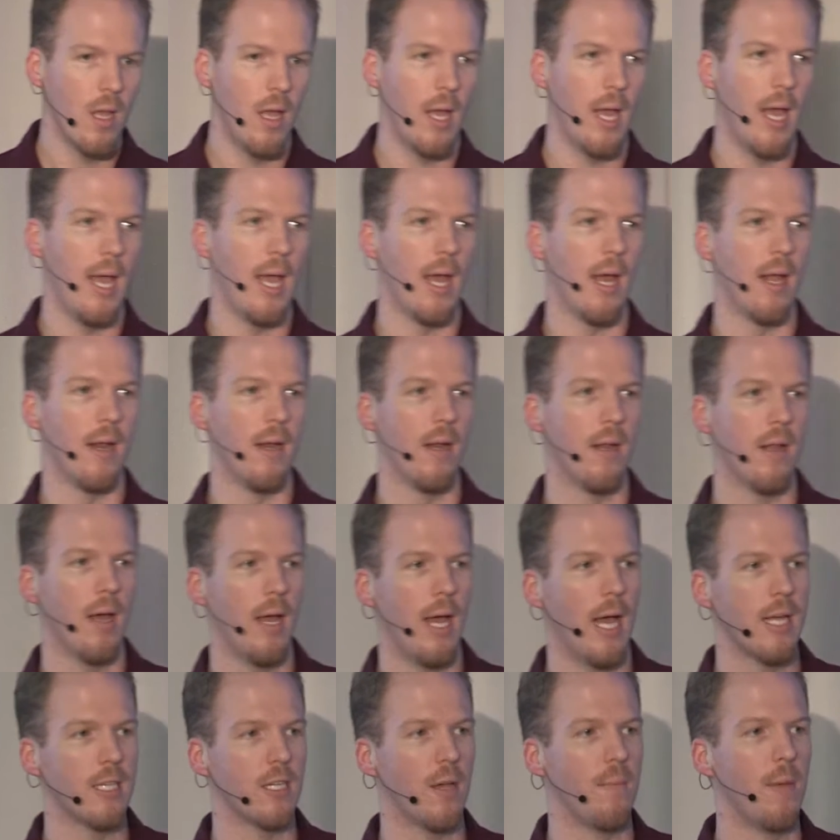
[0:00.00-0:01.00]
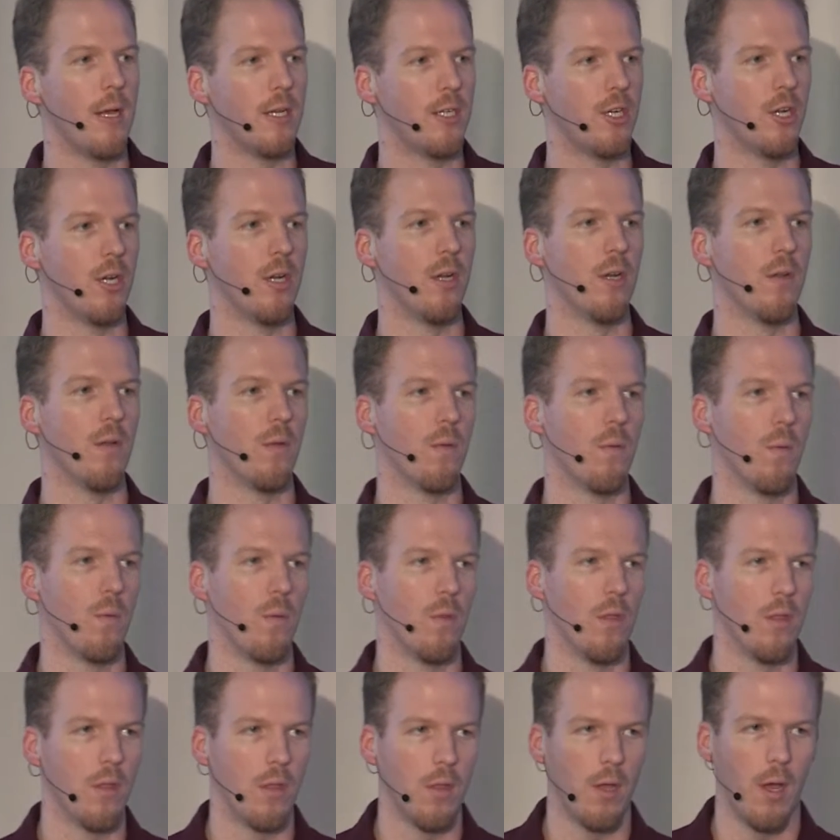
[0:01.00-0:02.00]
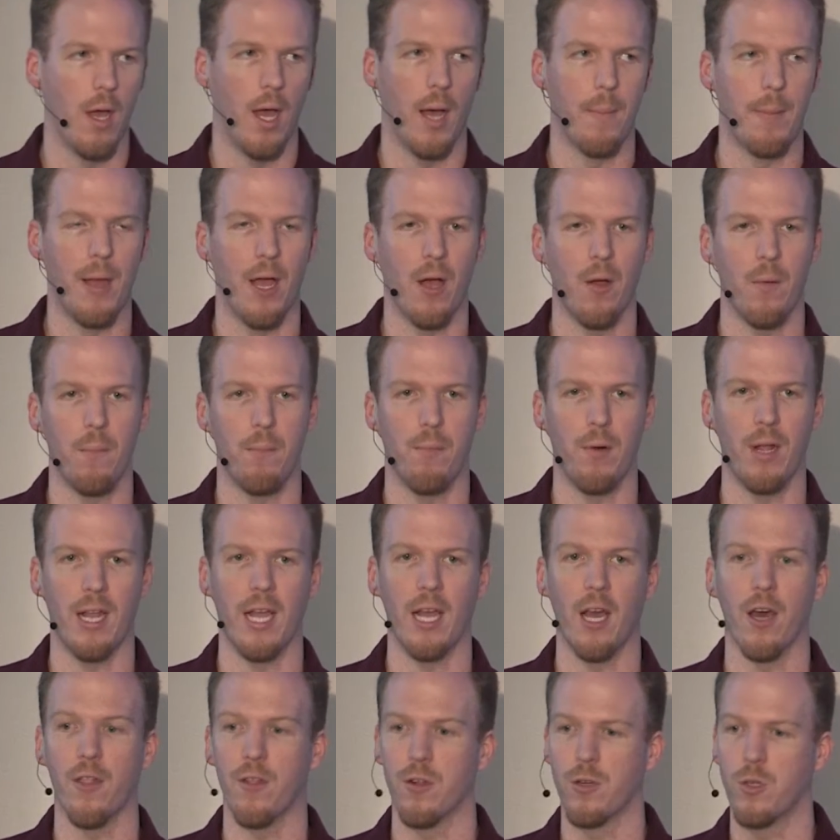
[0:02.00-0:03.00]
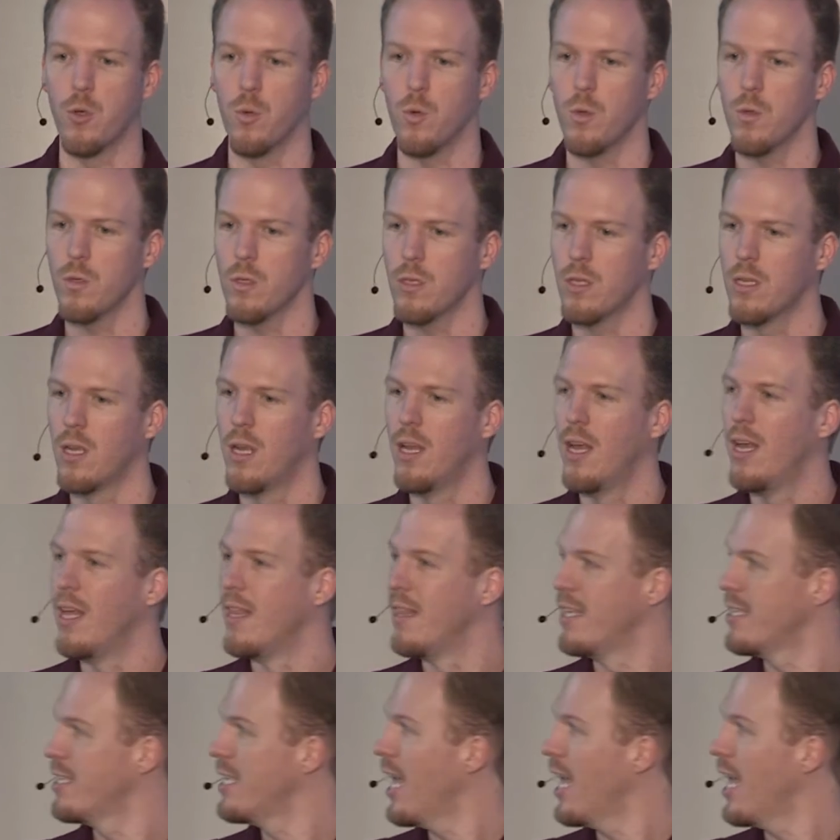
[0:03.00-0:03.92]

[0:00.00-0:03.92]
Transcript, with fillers: And as I mentioned about bringing other tools, this is